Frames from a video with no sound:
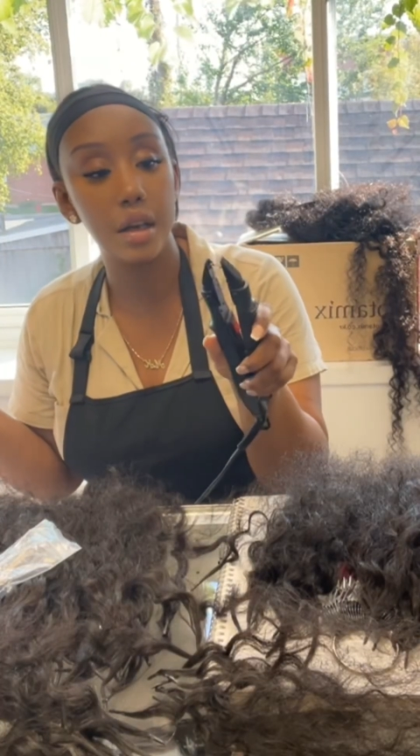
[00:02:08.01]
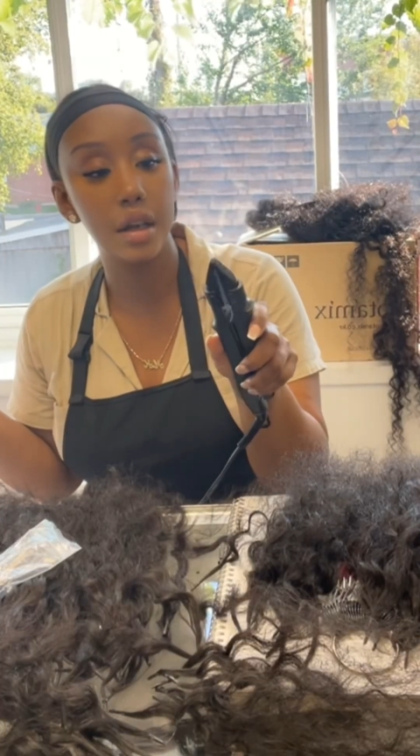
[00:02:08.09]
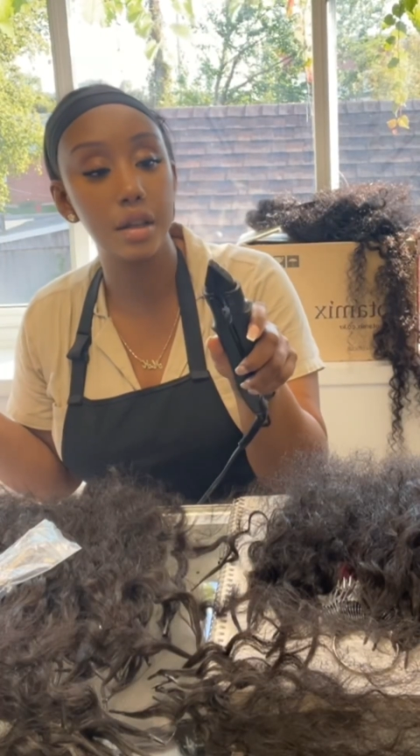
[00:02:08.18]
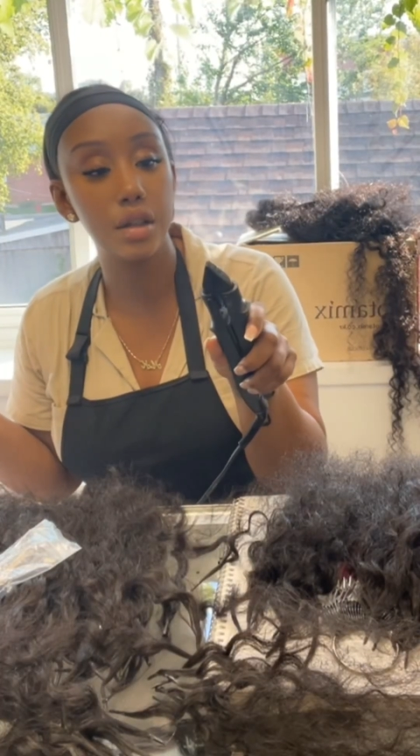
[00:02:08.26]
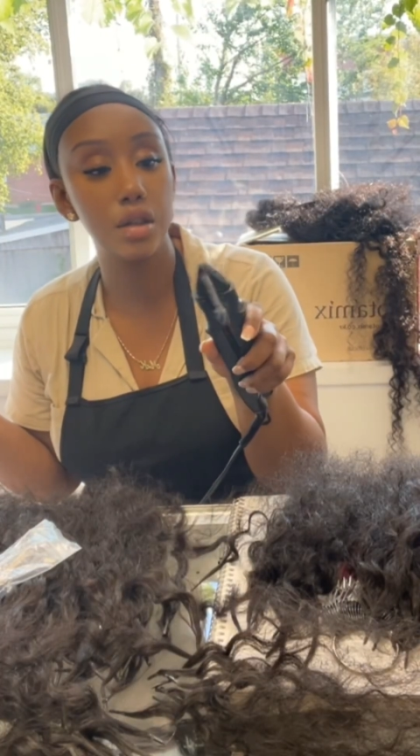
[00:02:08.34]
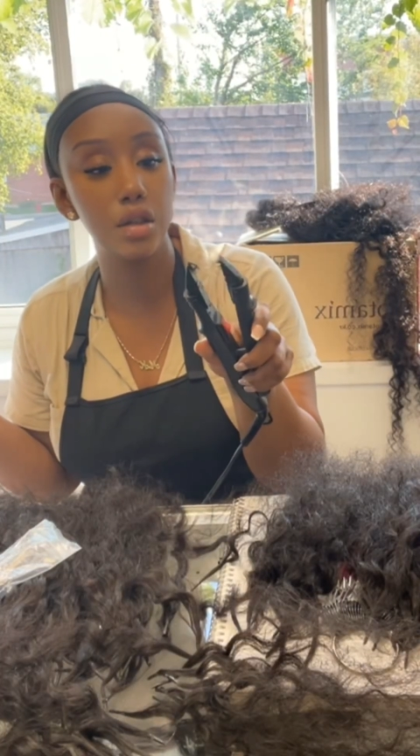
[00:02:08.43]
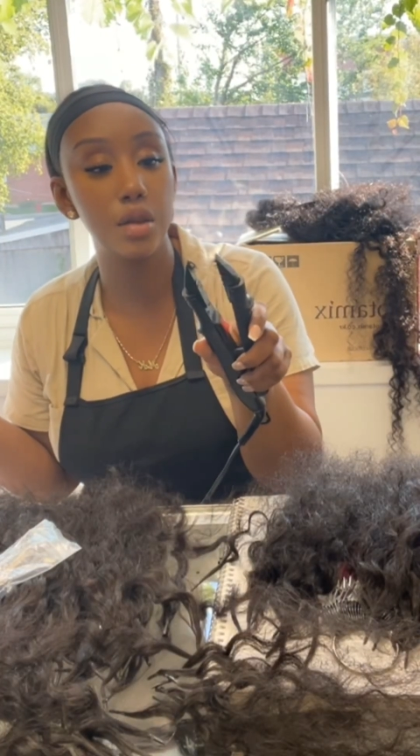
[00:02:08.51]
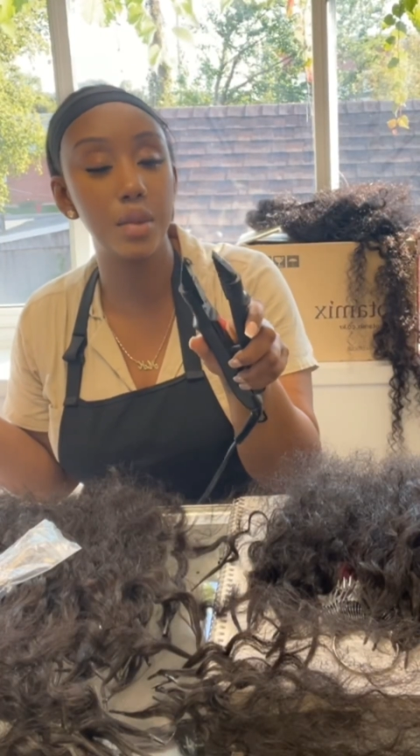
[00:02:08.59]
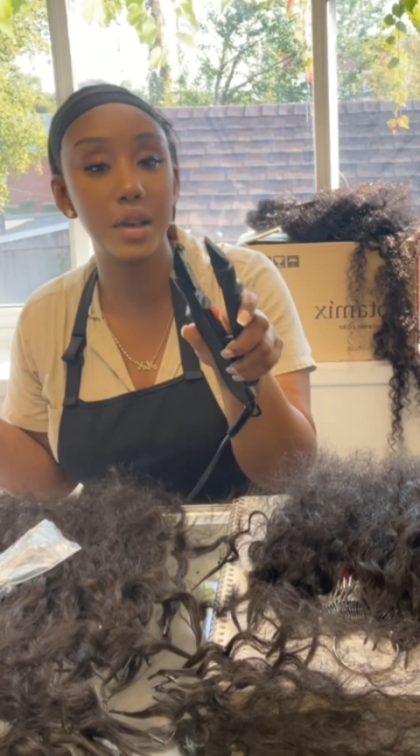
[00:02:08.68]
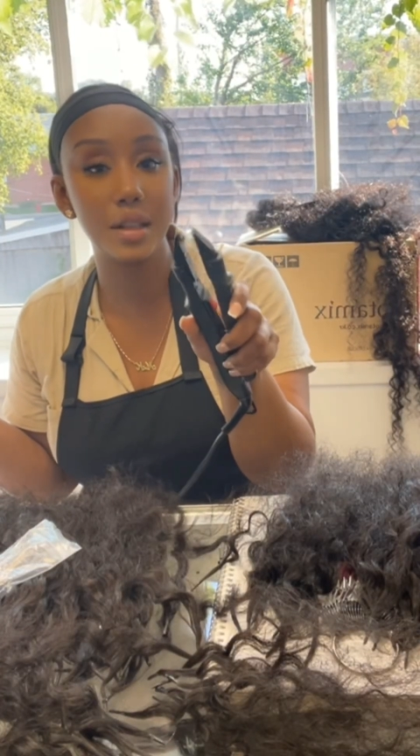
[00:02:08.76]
is super